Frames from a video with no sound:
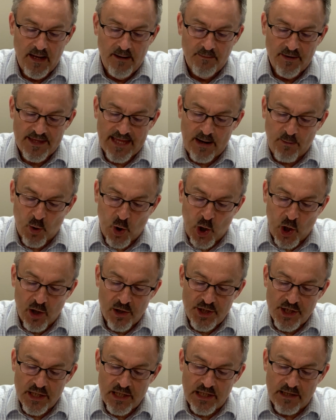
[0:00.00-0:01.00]
But they were
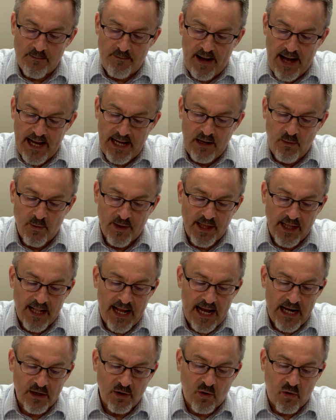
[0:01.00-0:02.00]
urgent, demanding with
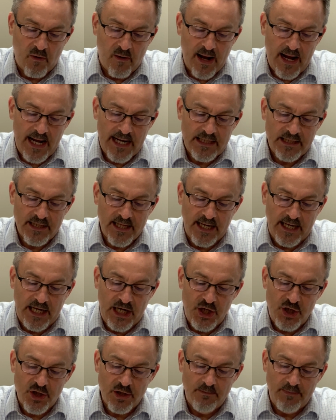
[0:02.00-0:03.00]
loud cries that
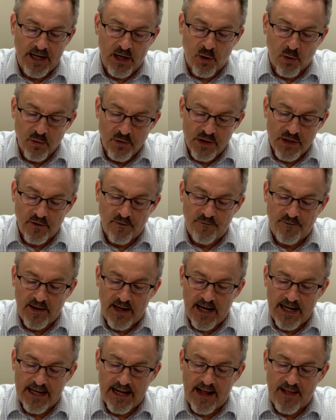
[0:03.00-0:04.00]
he should be
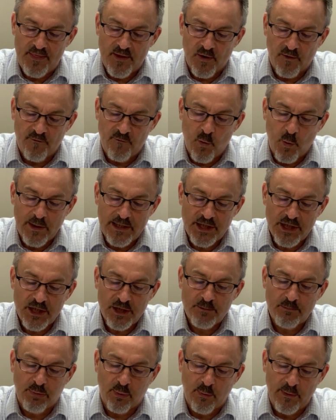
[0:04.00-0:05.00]
crucified, and their
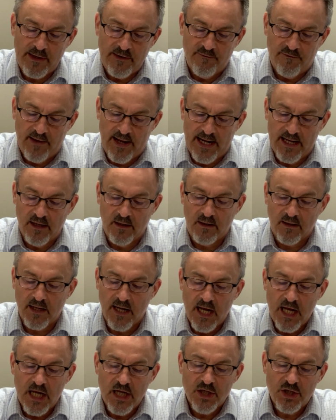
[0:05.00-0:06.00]
voices prevailed.
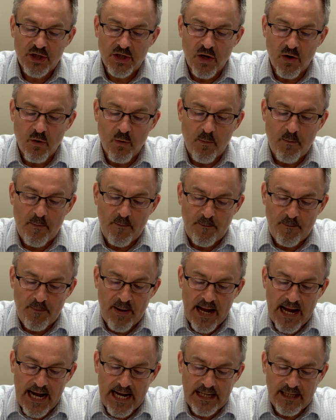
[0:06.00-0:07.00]
So
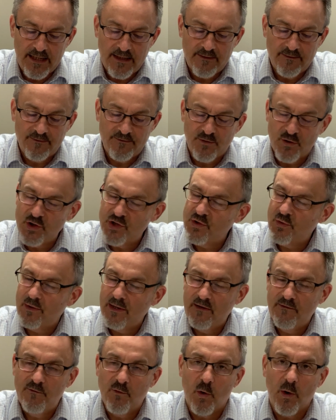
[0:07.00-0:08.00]
Pilate, verse
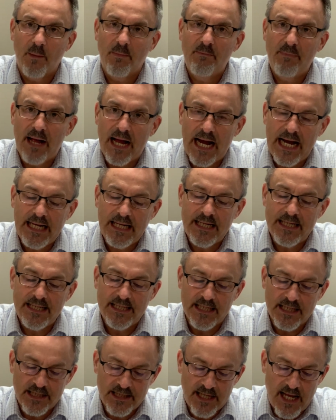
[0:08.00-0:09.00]
24, Pilate
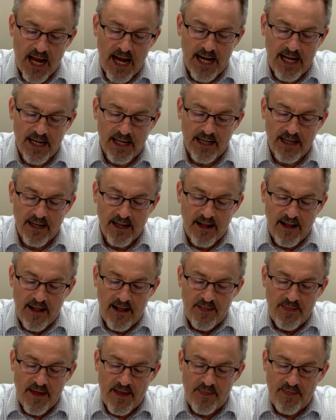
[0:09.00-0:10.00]
decided
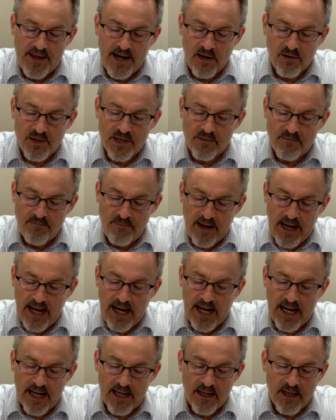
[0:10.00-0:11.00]
that their
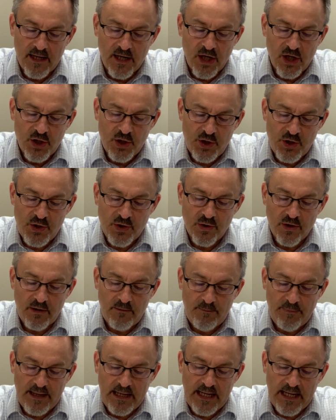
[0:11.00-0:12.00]
demand
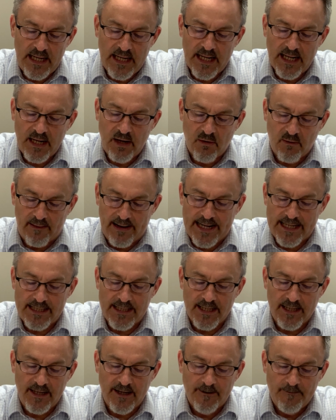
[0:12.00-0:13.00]
should be
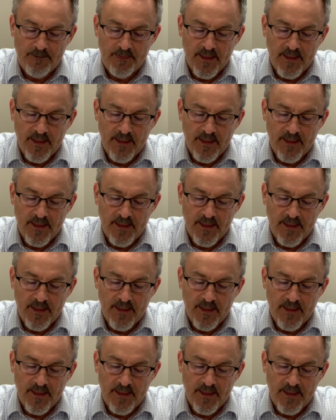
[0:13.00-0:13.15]
granted.